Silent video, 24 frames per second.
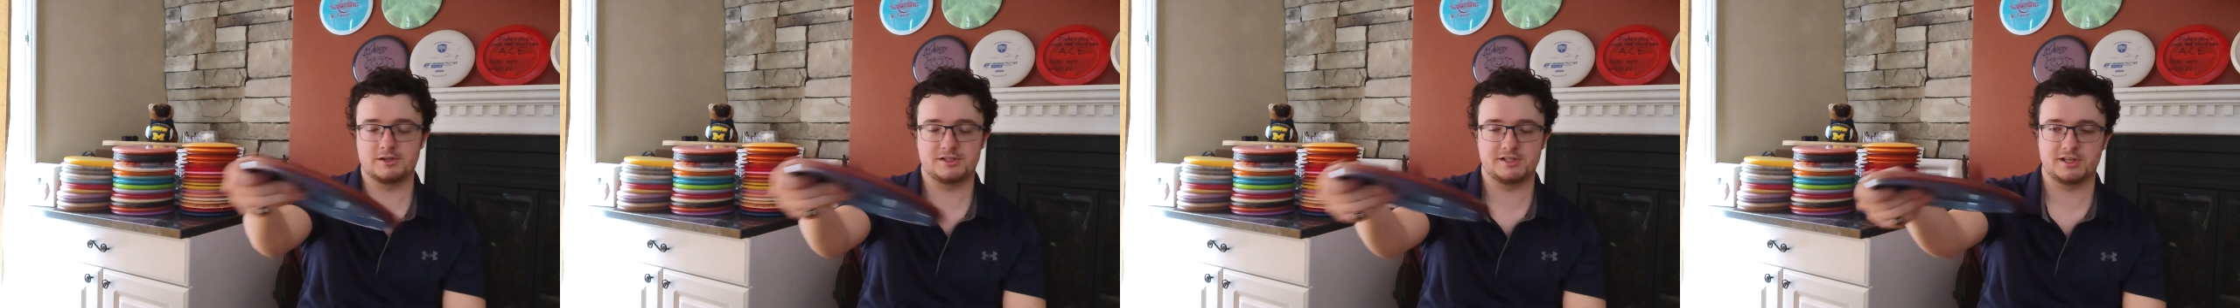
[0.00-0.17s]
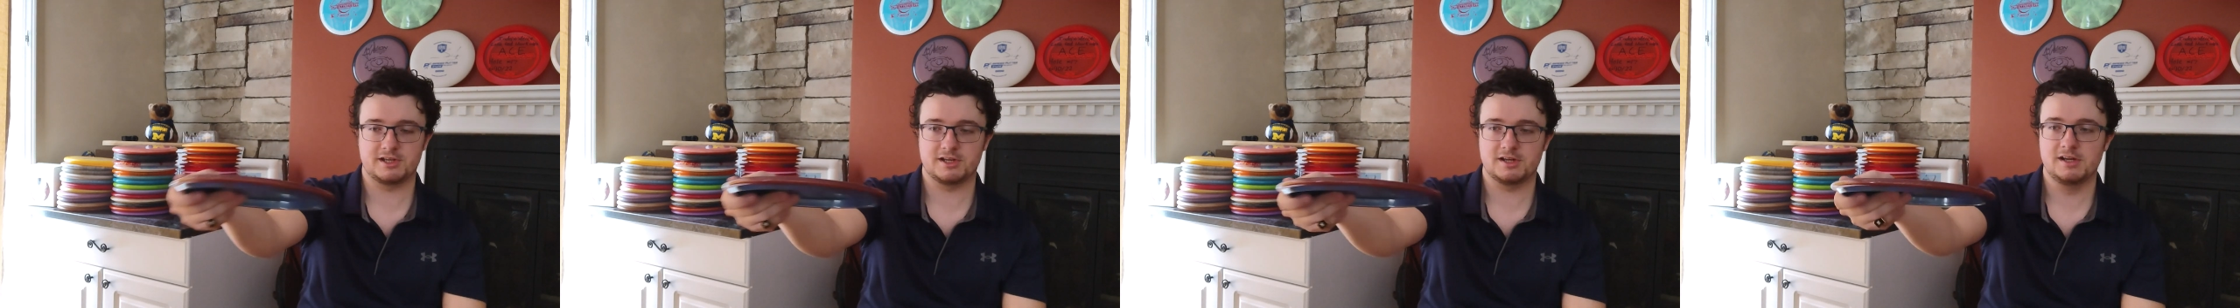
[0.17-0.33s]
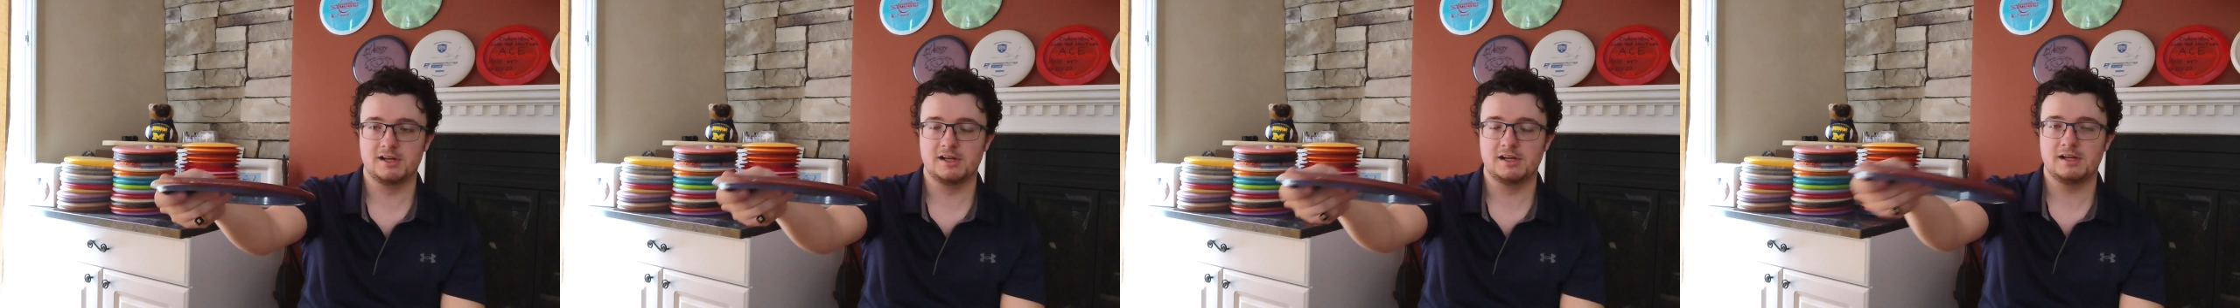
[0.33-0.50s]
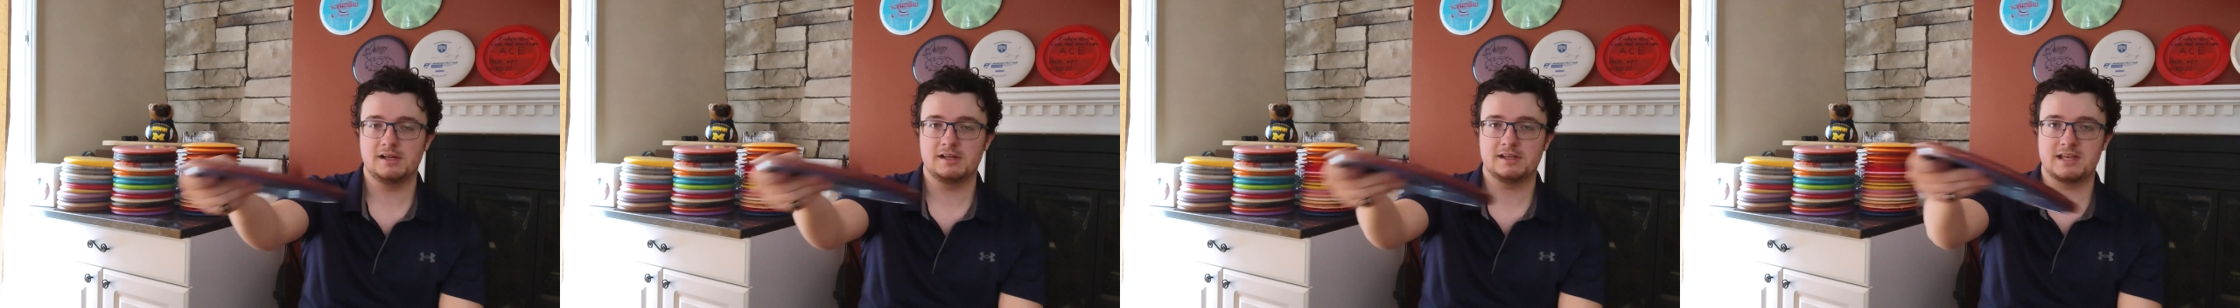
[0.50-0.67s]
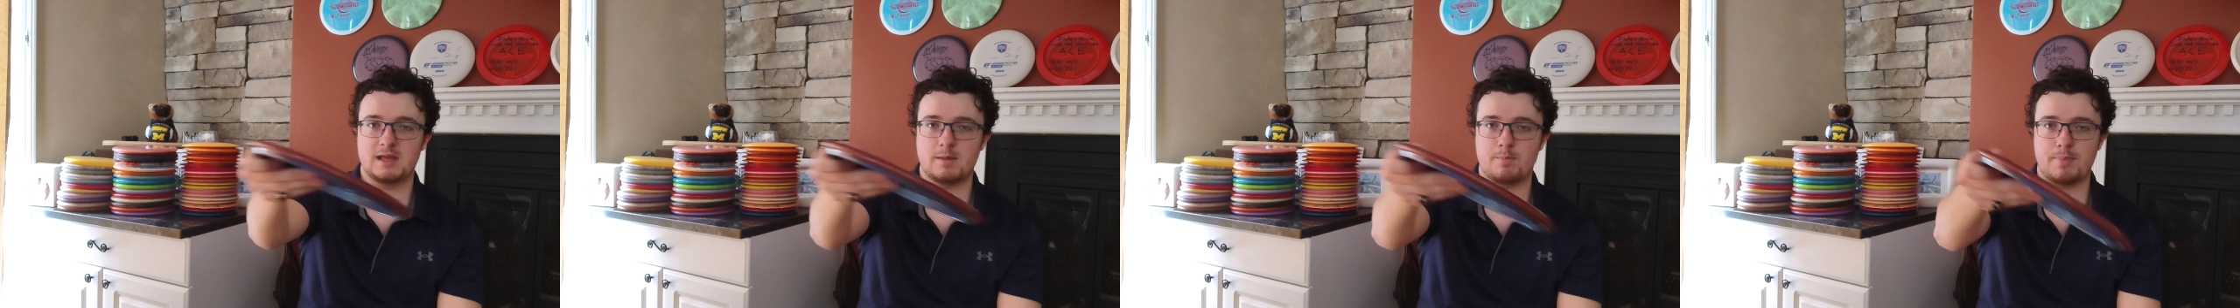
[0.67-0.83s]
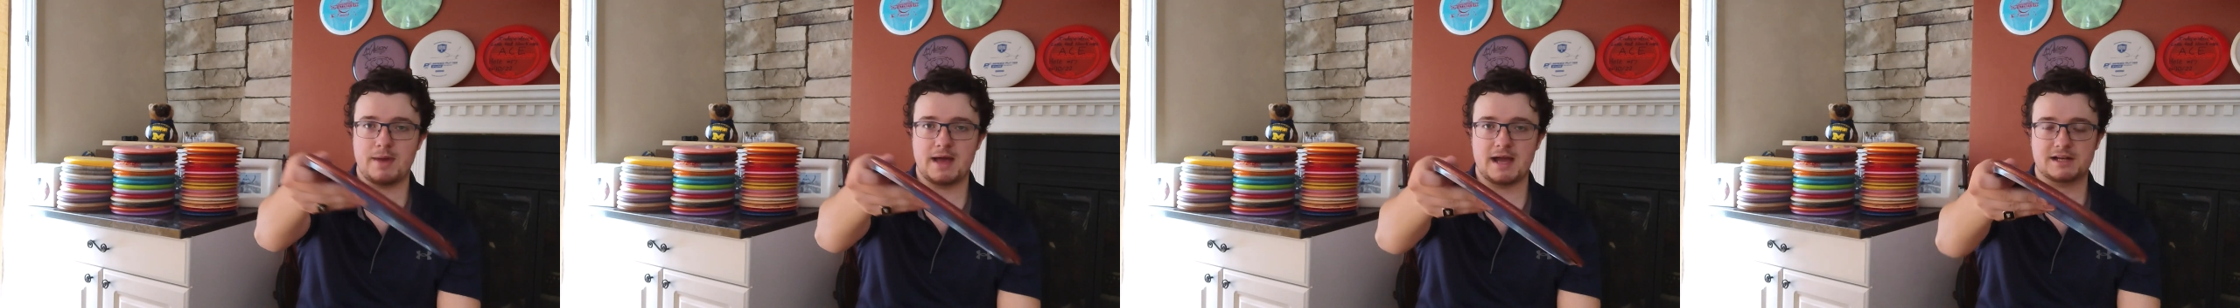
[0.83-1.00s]
to
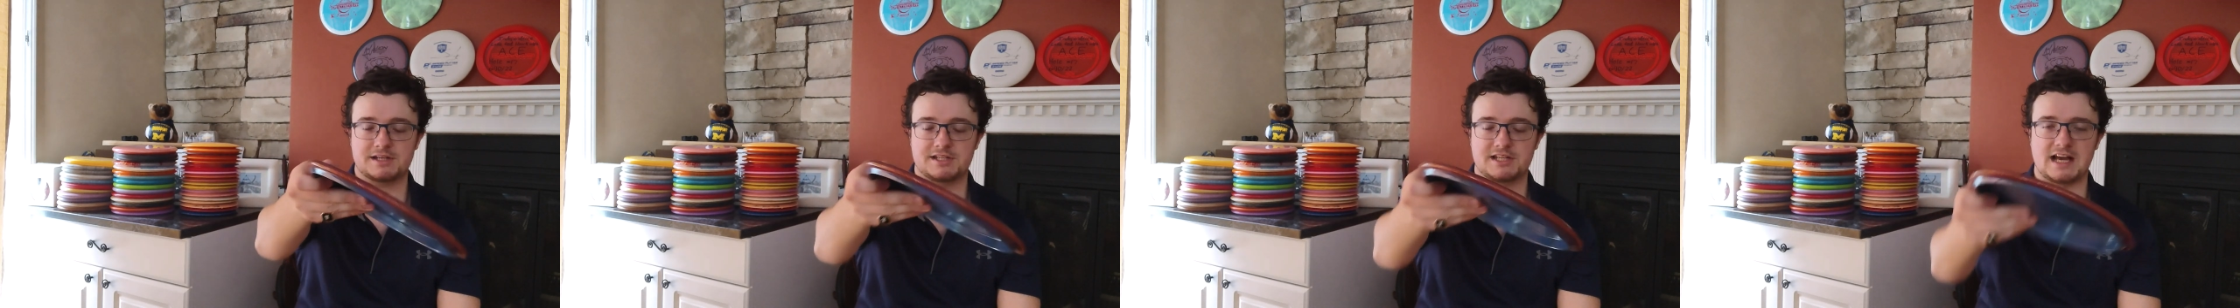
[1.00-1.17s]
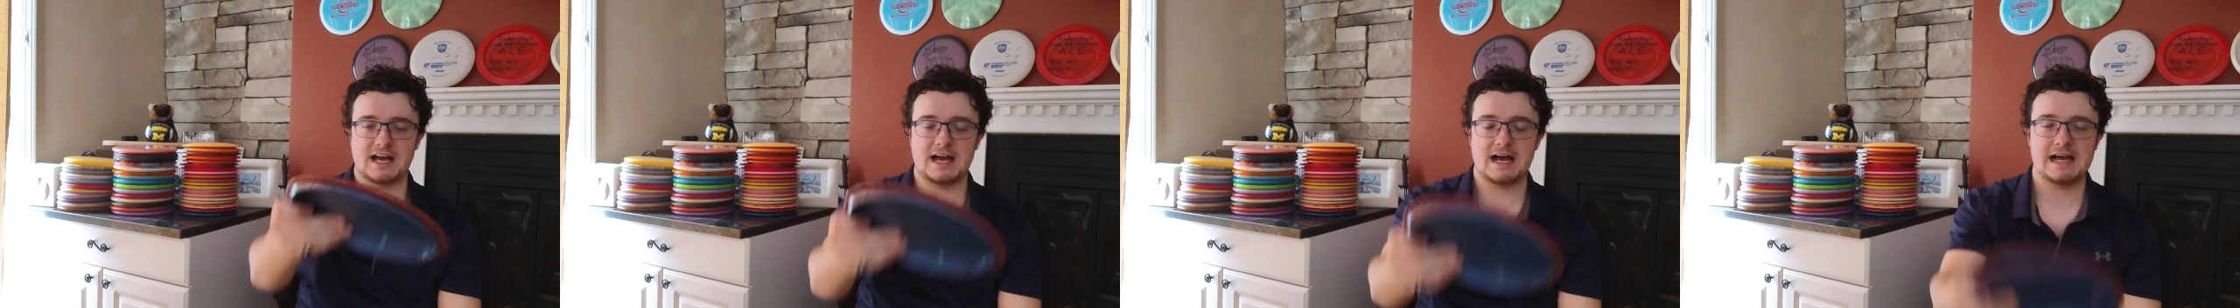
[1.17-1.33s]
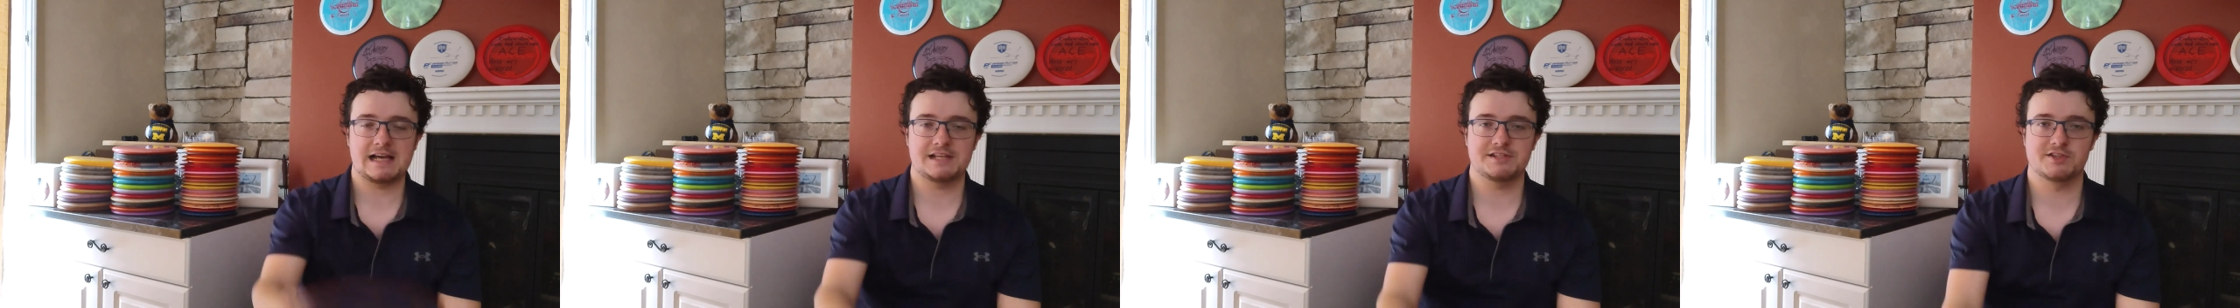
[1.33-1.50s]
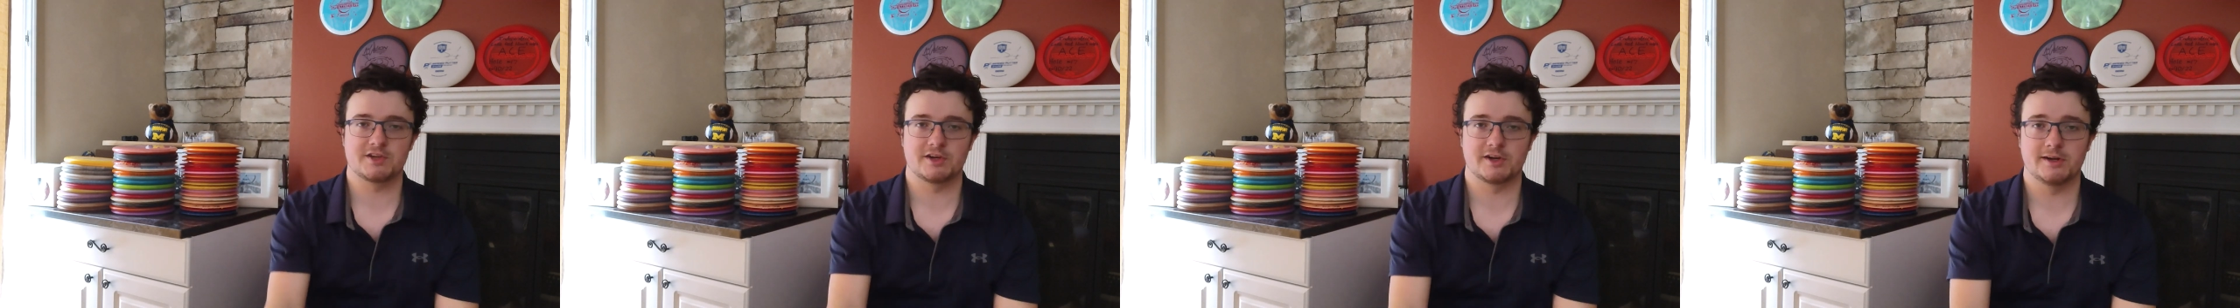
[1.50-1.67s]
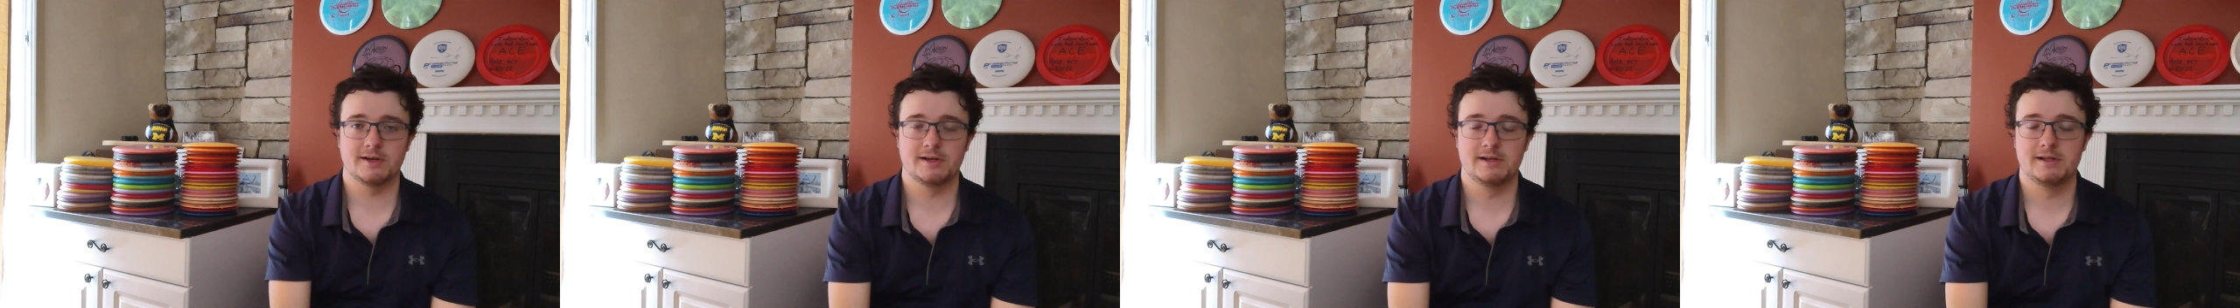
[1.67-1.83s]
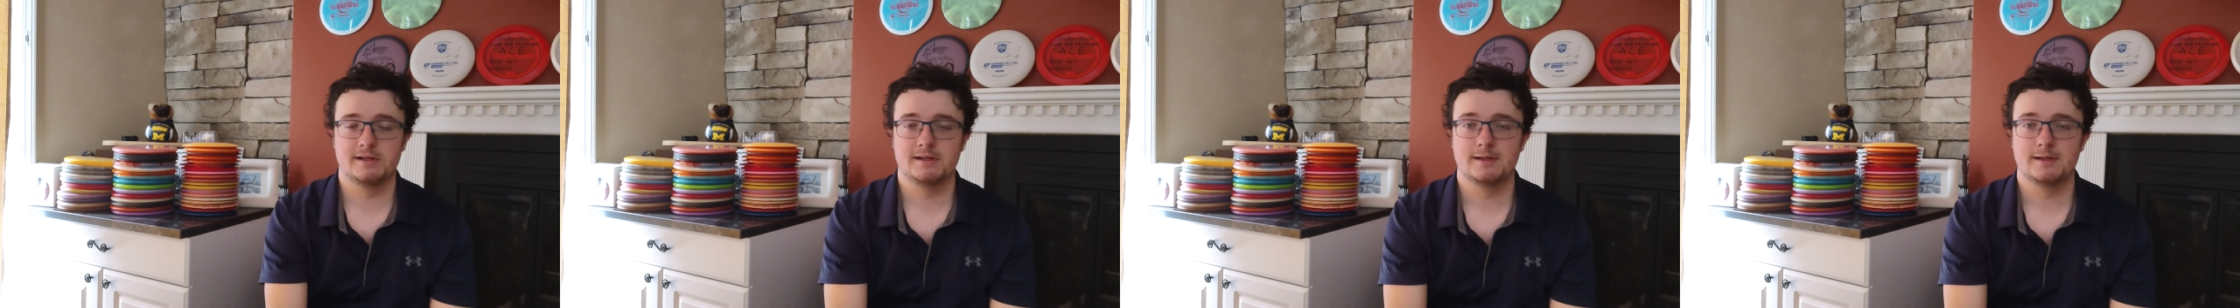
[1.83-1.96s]
get back to hyzer,